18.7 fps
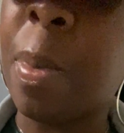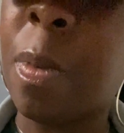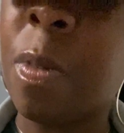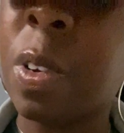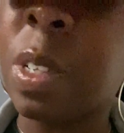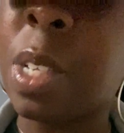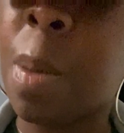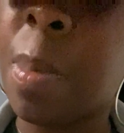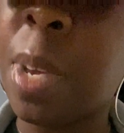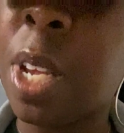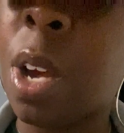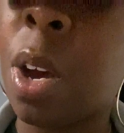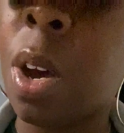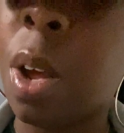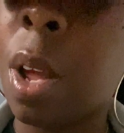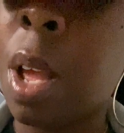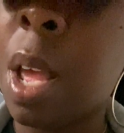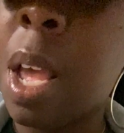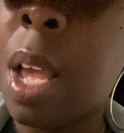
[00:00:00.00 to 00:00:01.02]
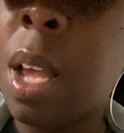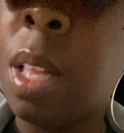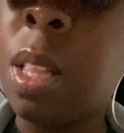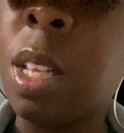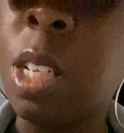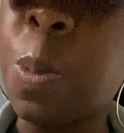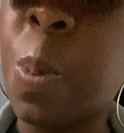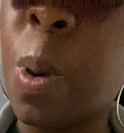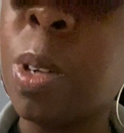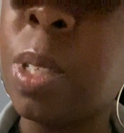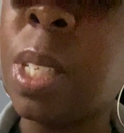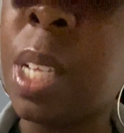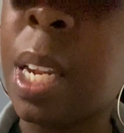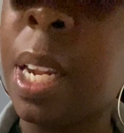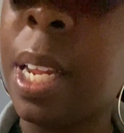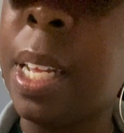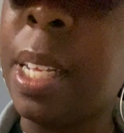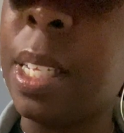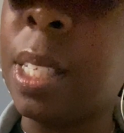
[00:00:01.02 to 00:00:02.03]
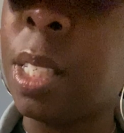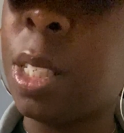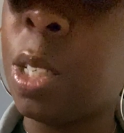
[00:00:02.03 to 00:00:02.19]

But for some of y'all, this person needs